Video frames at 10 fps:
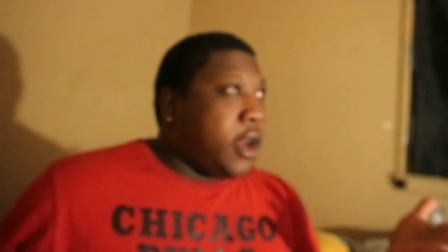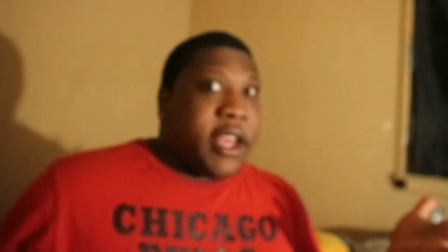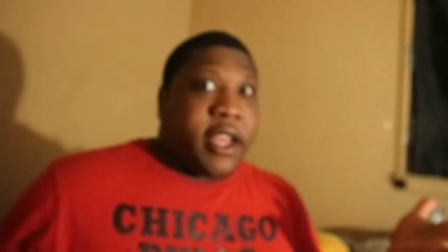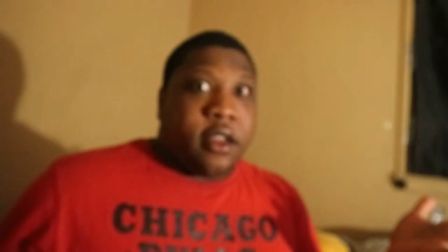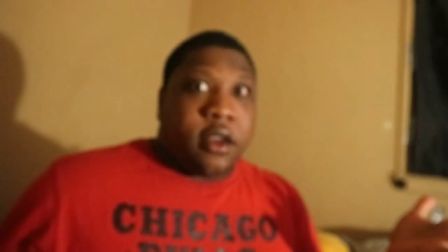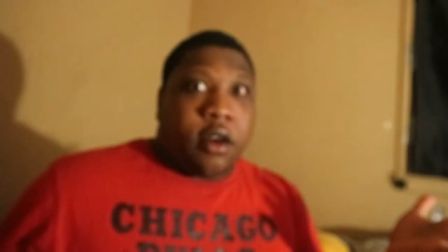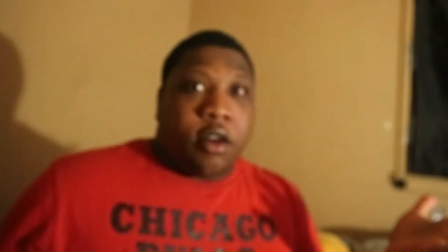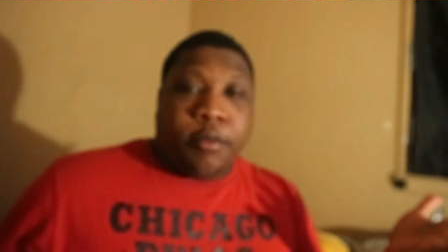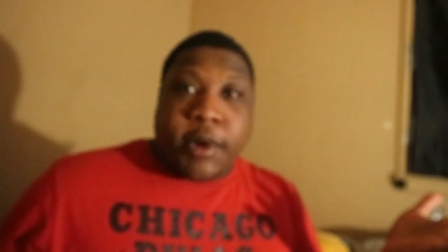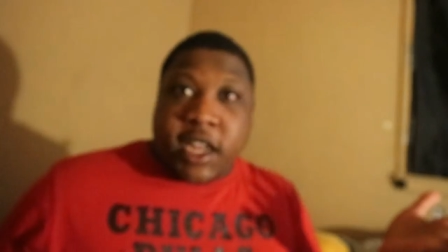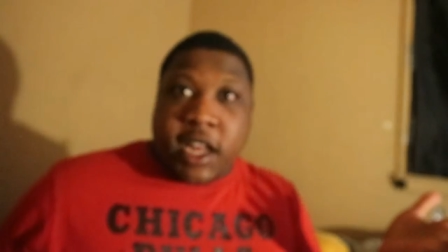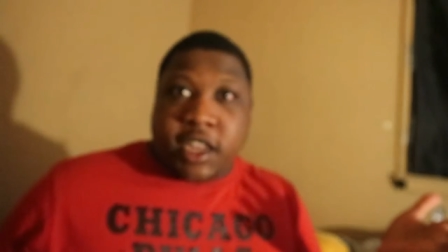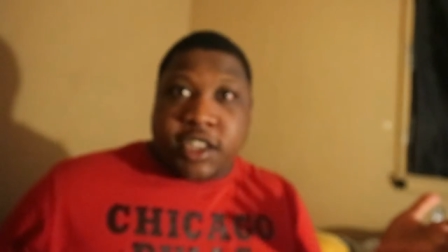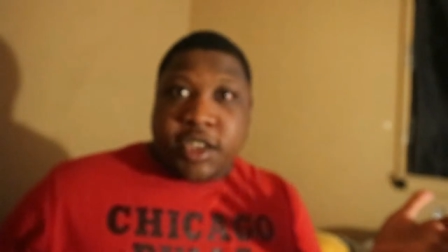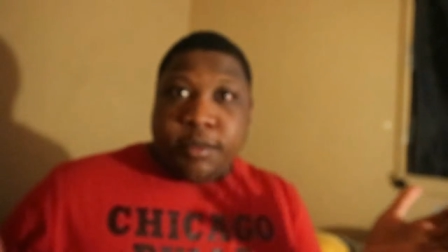like, oh my
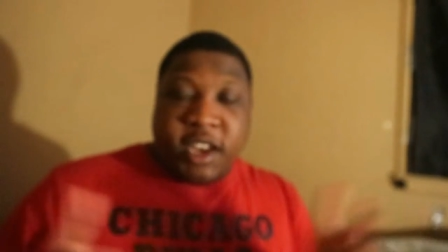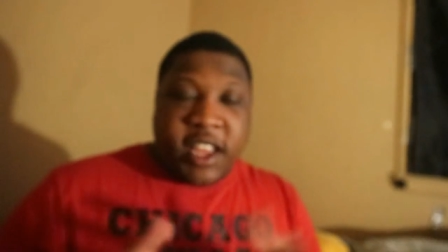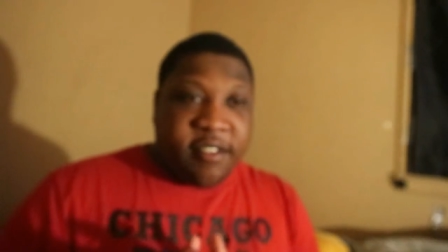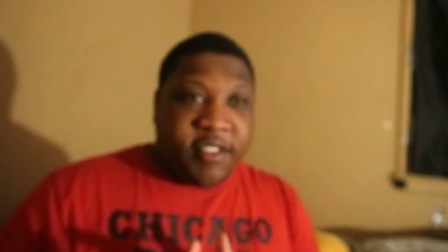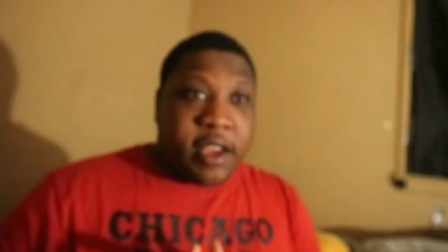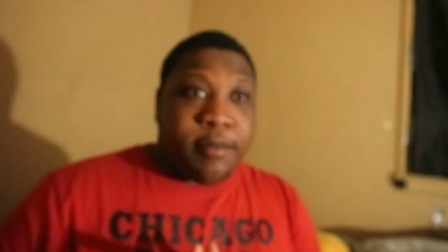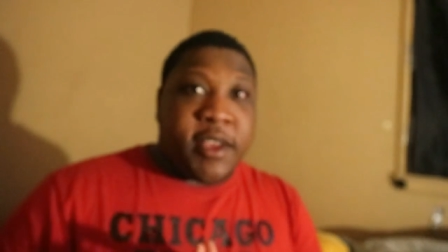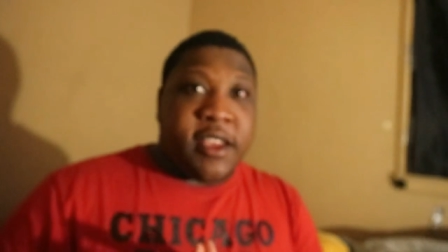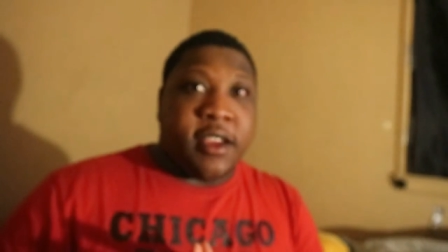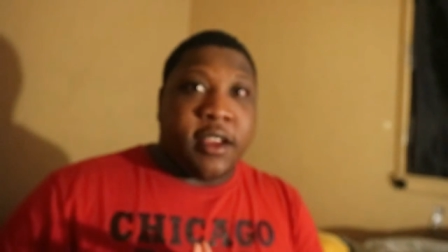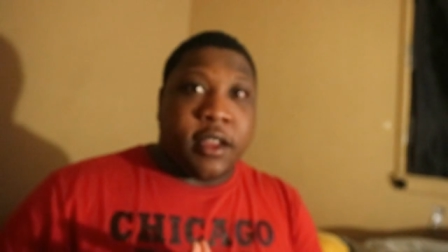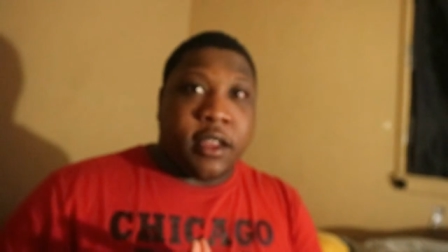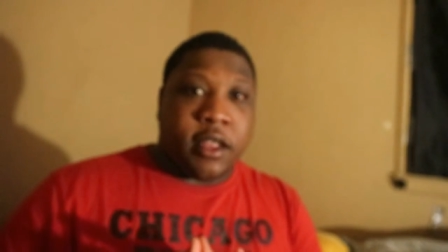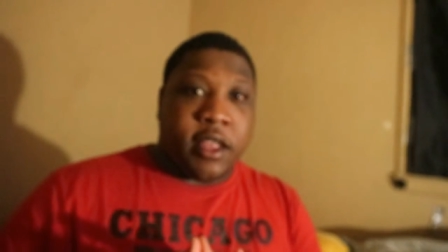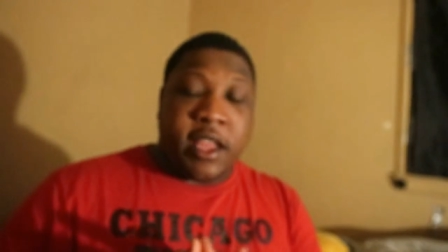God, she believed in me,
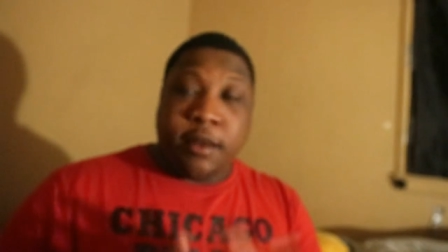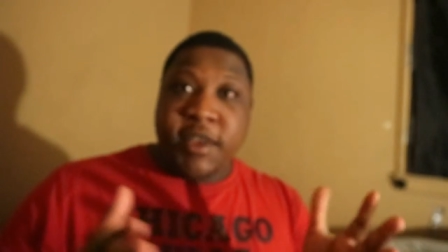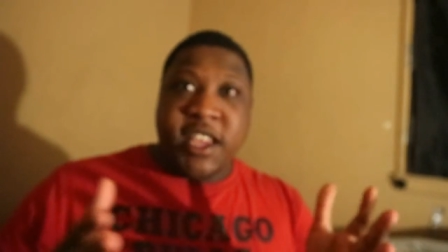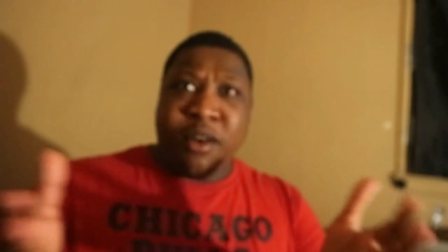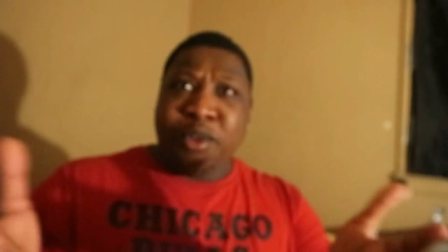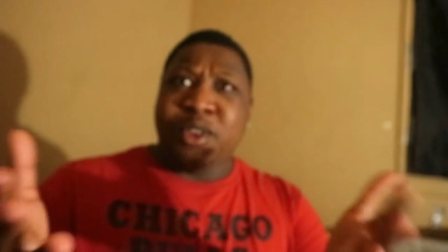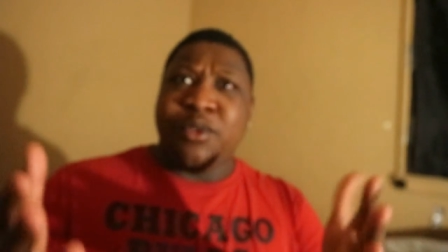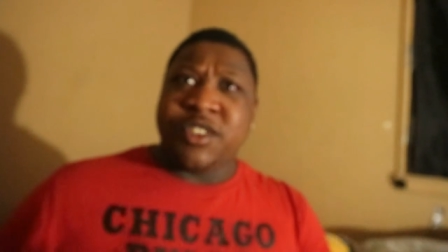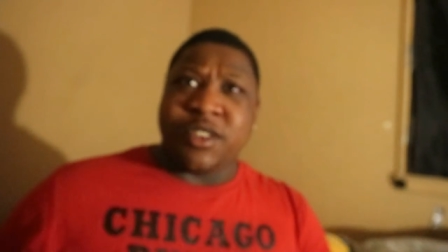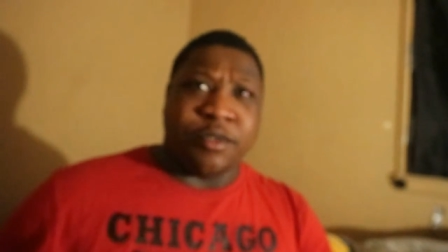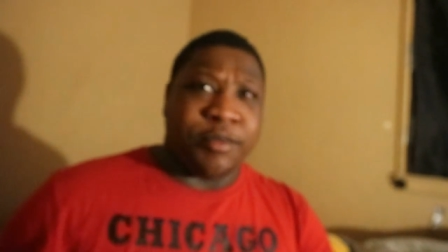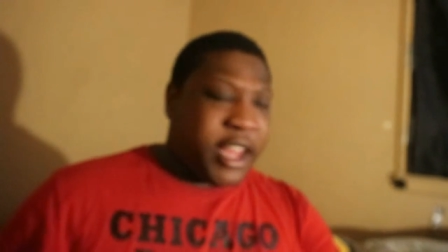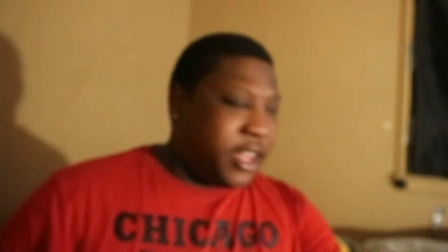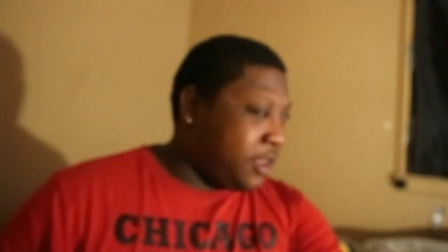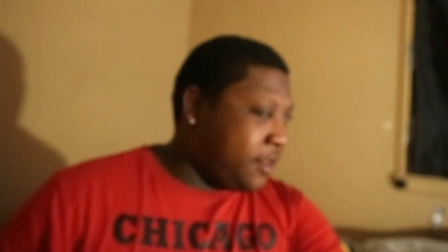in me on YouTube.
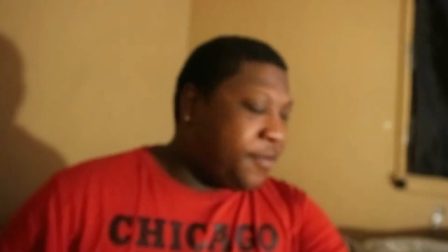Like,